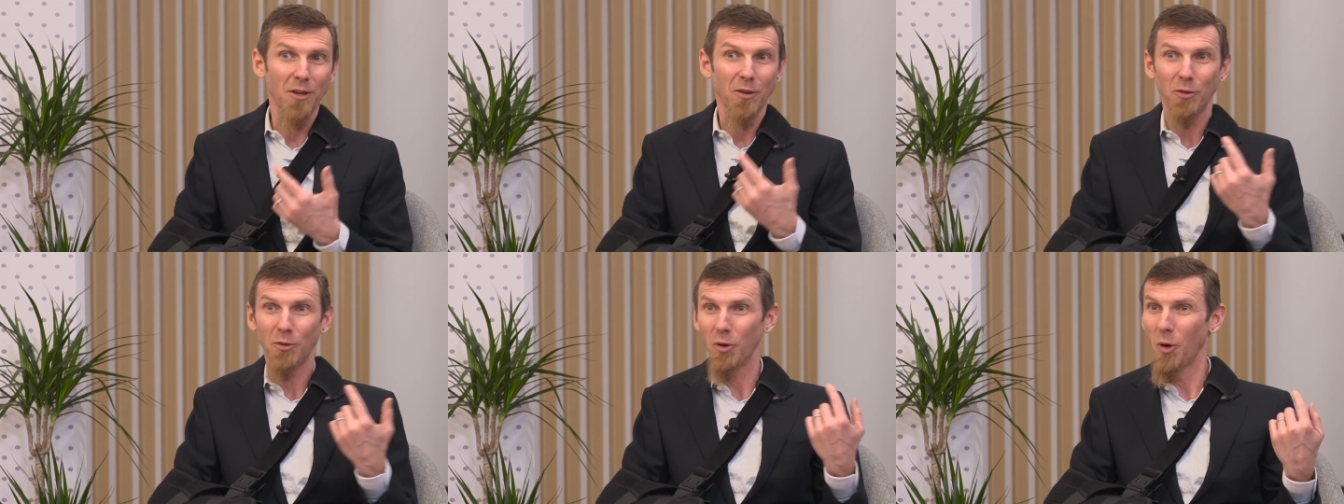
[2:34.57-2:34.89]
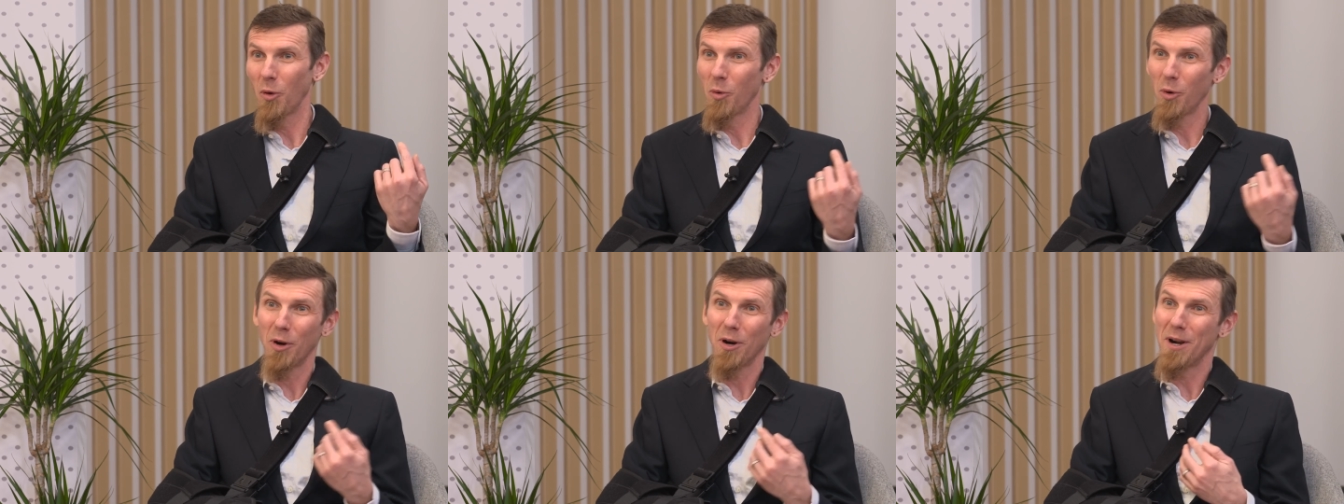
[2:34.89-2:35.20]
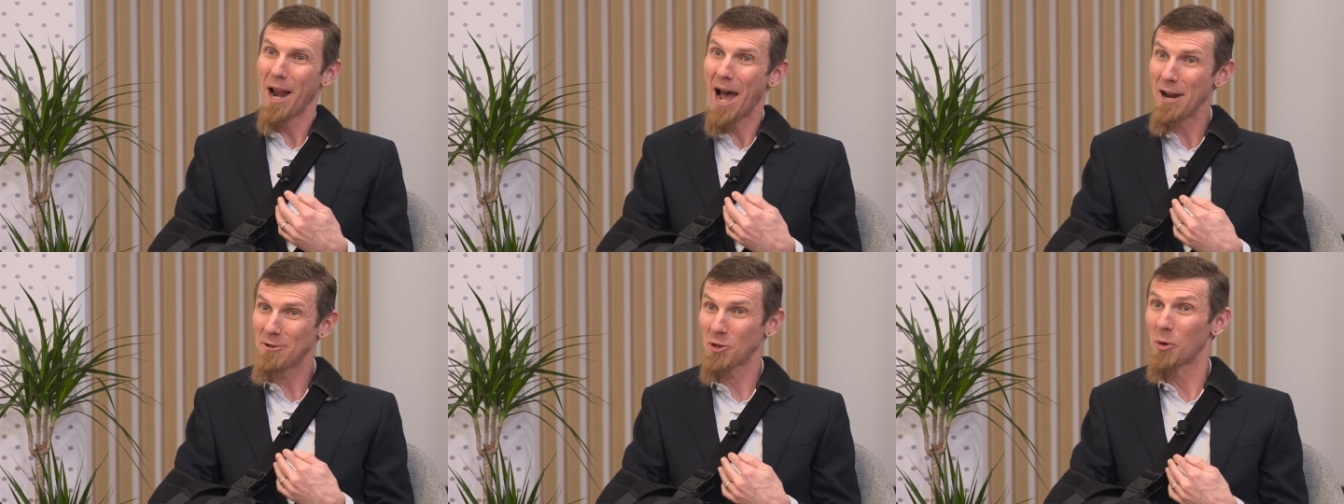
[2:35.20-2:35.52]
So we're
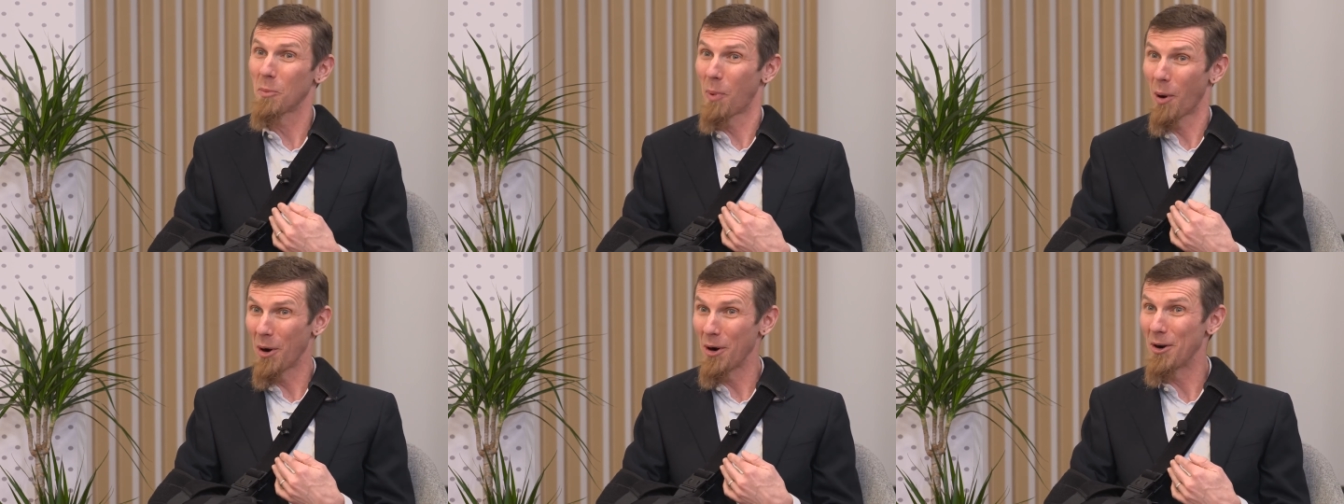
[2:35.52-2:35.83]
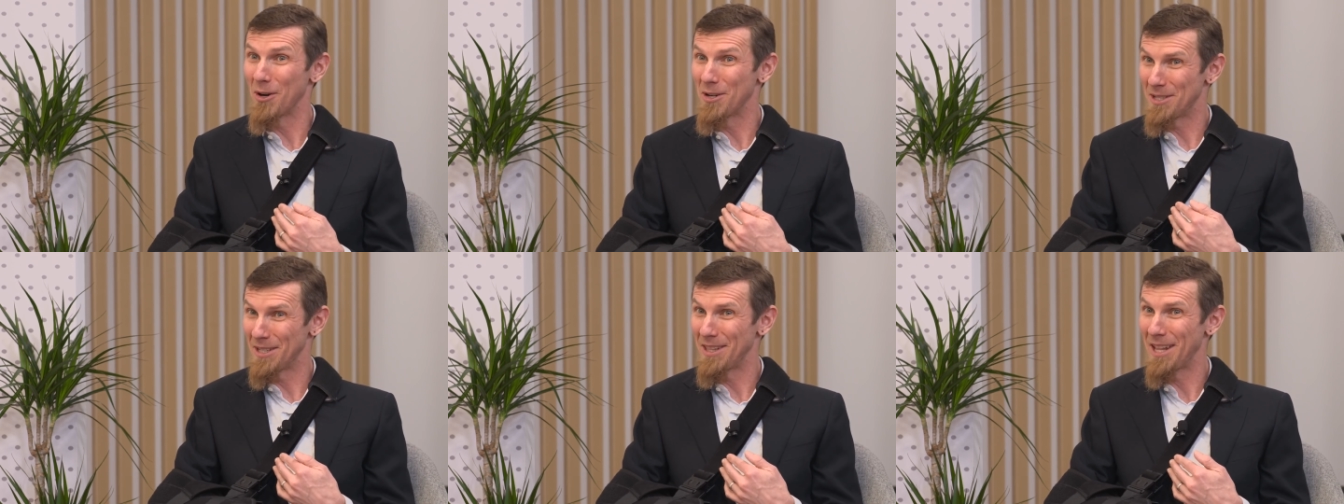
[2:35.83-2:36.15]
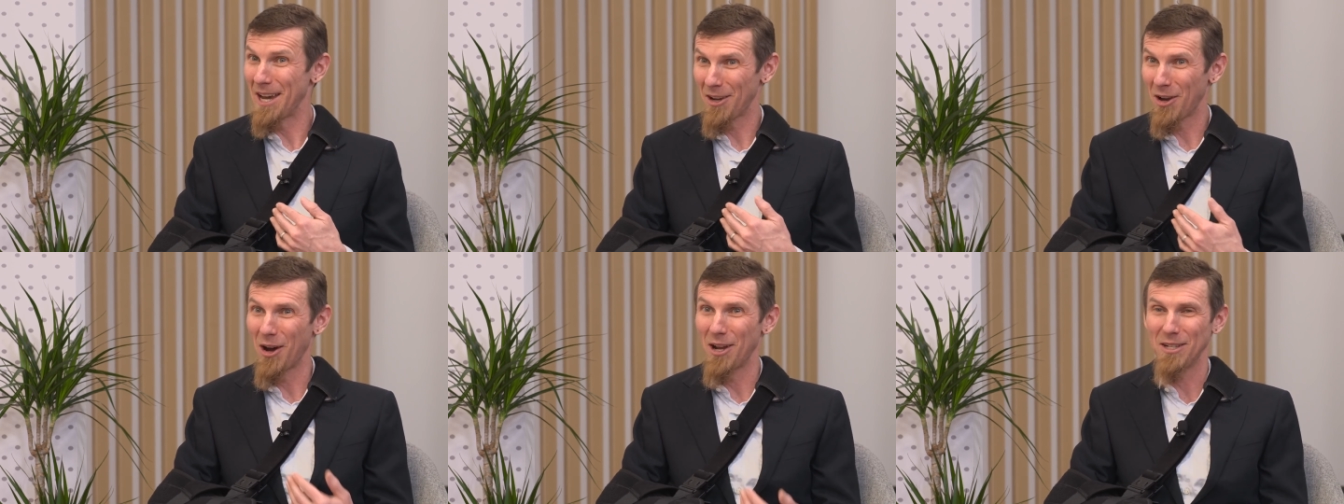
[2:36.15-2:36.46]
natural partners in
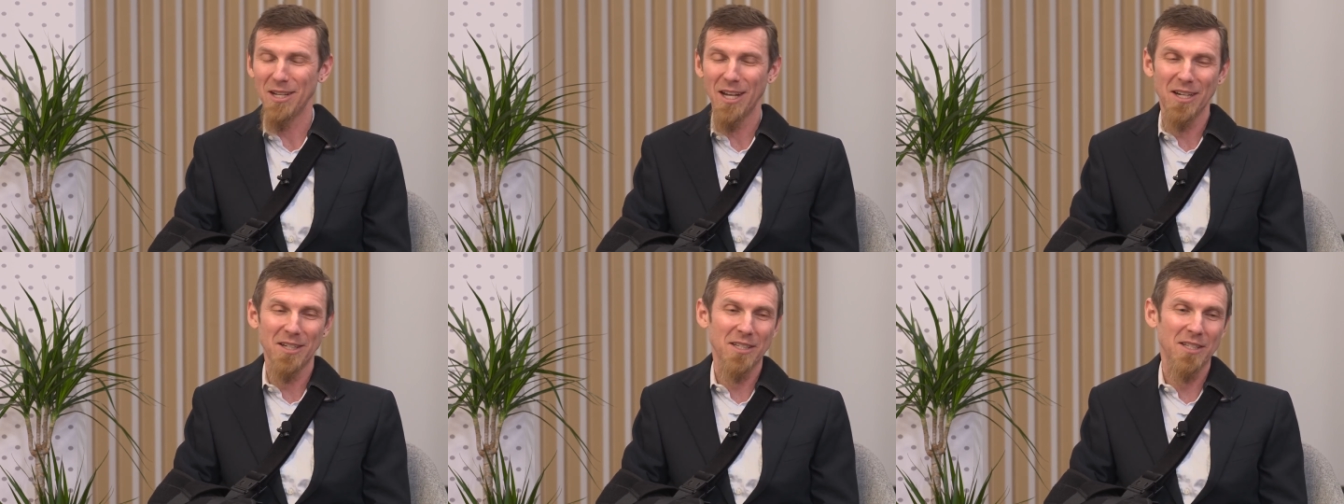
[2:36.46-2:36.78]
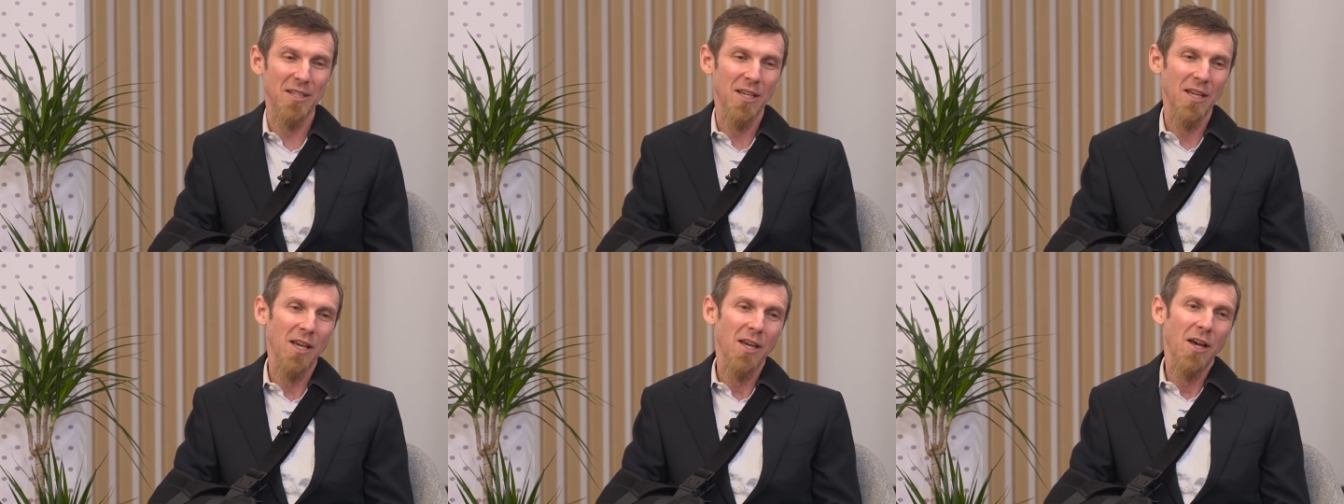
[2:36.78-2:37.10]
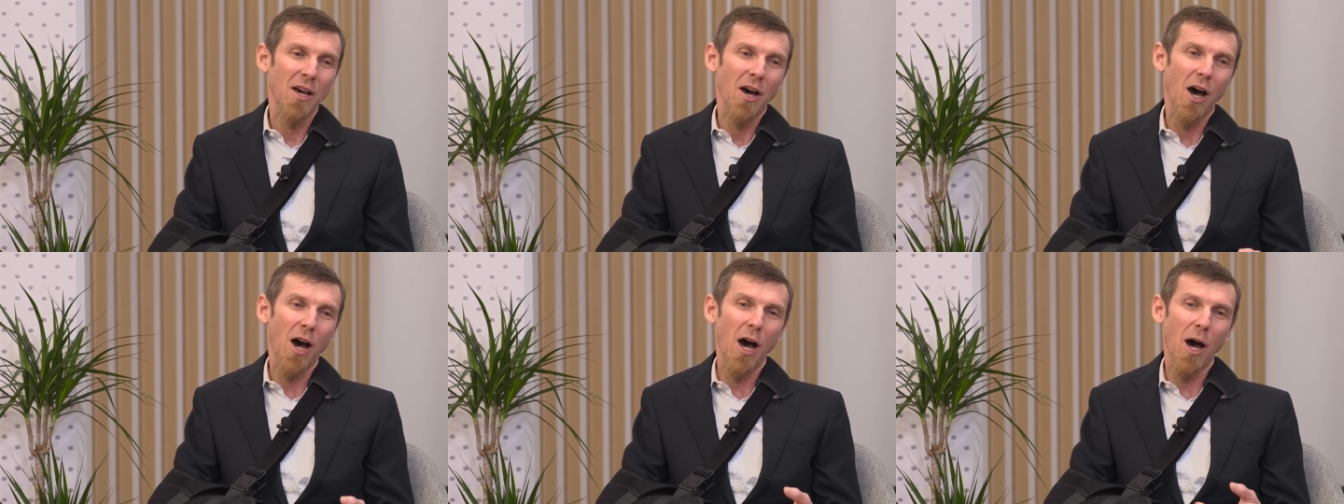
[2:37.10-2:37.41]
that context.
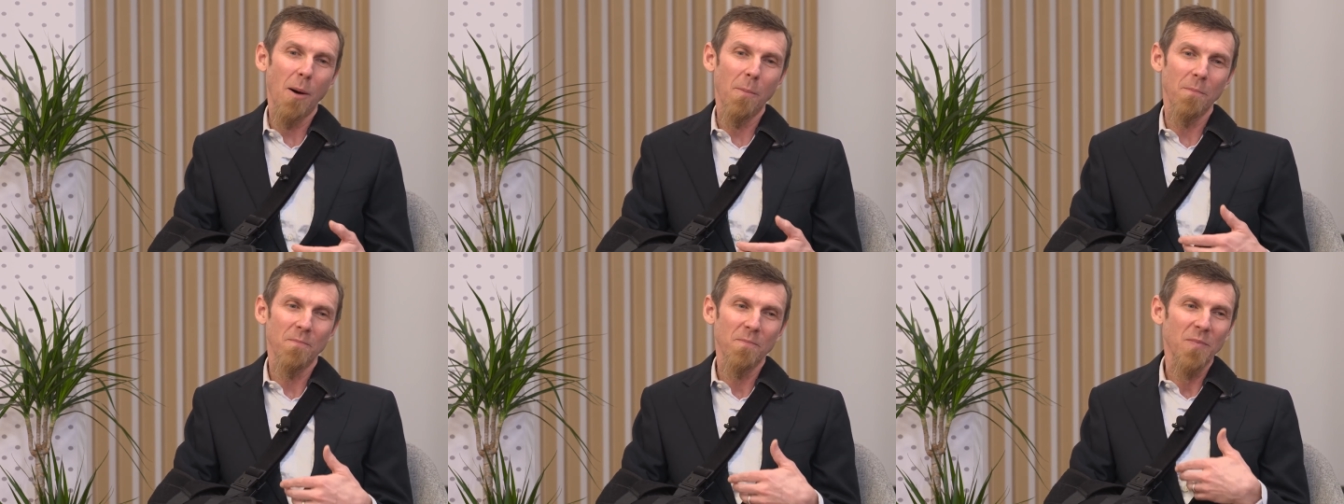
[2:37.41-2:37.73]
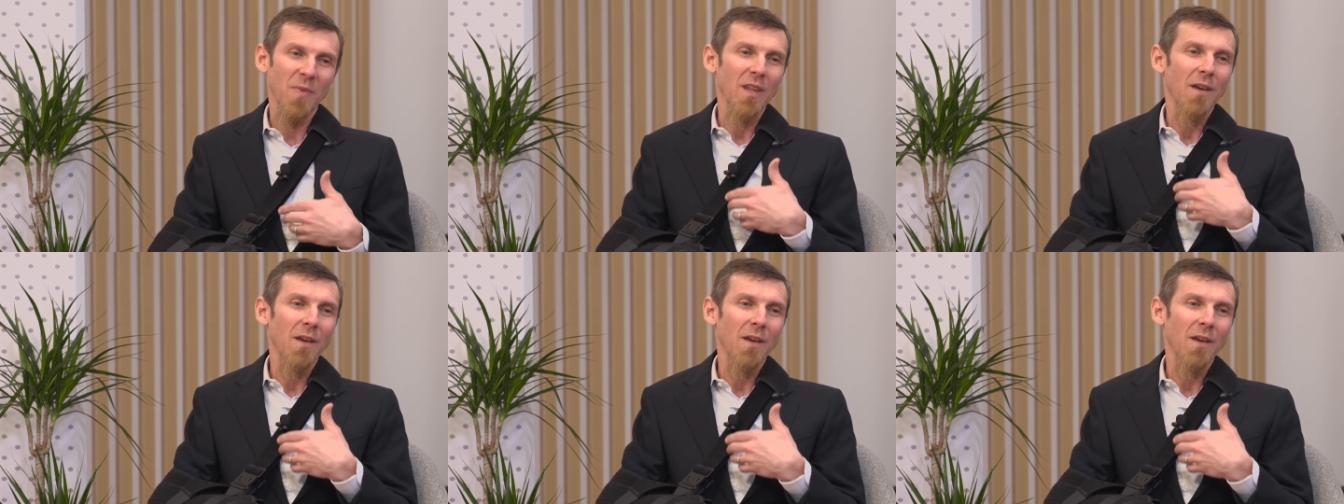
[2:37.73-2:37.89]
Um,